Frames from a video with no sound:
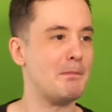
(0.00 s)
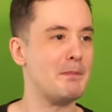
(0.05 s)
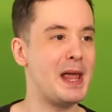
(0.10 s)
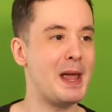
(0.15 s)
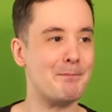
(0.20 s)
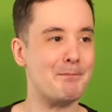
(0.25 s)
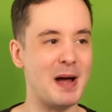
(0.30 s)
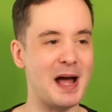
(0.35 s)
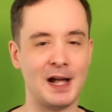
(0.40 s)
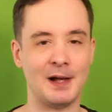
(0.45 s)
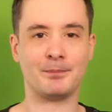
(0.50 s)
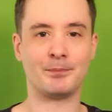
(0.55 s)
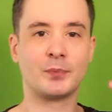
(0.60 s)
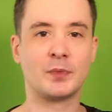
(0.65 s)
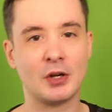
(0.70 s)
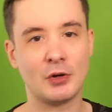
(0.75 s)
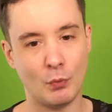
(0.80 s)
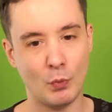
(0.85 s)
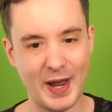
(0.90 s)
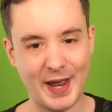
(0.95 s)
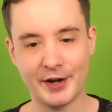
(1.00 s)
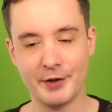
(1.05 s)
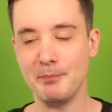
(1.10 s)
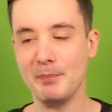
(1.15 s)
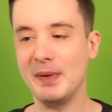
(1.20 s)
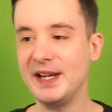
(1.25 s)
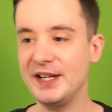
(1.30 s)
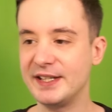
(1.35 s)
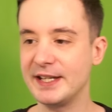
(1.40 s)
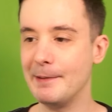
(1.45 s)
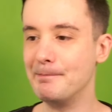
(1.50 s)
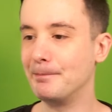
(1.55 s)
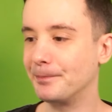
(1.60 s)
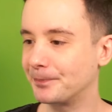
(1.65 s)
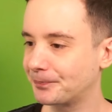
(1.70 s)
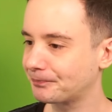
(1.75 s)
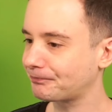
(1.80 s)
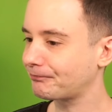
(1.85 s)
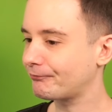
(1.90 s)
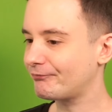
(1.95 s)
me and Matt, we had a meeting
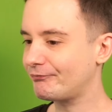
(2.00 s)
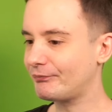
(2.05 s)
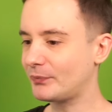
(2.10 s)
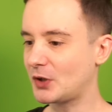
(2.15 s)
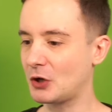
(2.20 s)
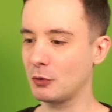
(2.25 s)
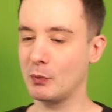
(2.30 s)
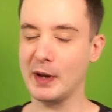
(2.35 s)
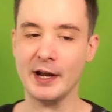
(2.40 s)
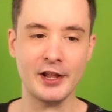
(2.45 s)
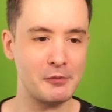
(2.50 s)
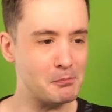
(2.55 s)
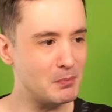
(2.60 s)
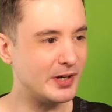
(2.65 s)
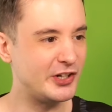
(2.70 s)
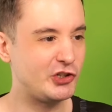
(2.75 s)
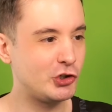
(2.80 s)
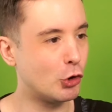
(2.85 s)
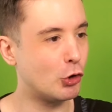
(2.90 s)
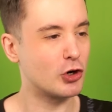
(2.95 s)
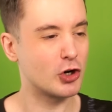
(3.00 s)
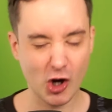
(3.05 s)
we had a mature